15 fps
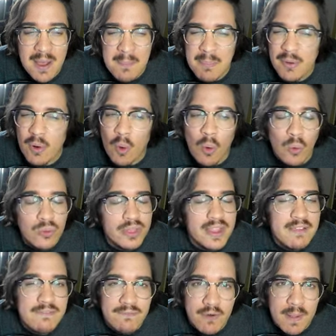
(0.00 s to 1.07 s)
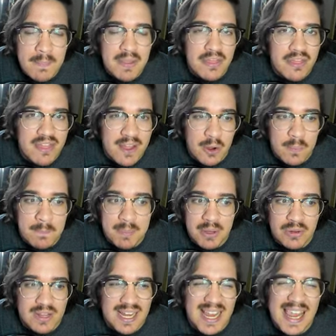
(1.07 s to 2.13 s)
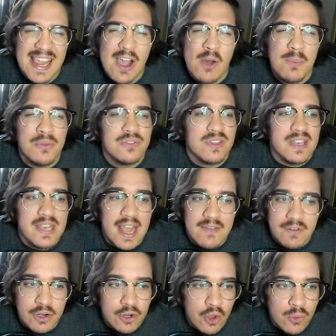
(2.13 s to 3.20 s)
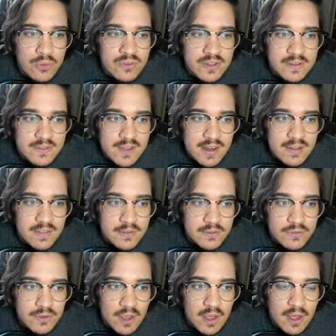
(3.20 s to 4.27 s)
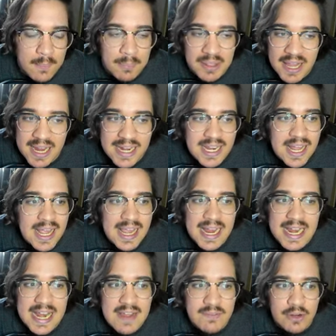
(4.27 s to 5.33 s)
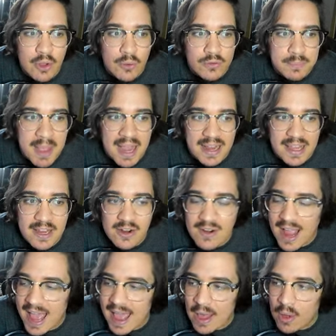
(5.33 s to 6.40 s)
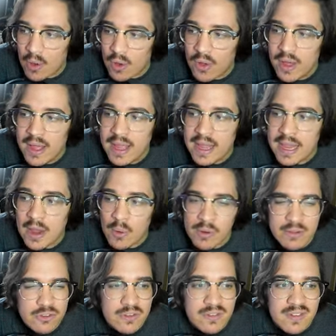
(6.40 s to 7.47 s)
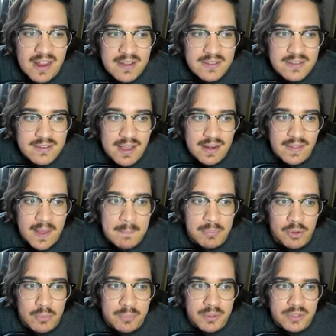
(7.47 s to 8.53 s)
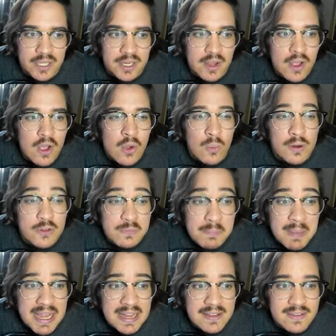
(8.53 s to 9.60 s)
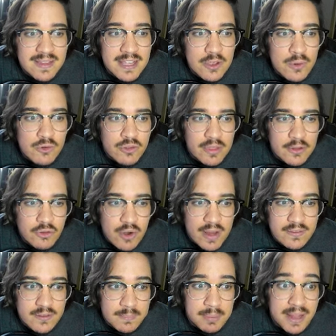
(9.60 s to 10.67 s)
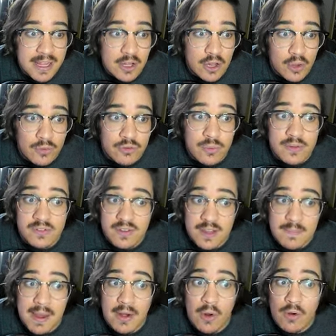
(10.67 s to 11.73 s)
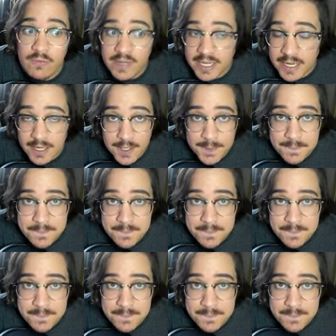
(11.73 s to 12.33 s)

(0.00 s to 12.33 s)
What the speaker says: but only from their building. He almost never goes inside of this plane. He never goes back here at all. He always just stays inside of that blue building, which means he usually tries to play close to his teammate over here.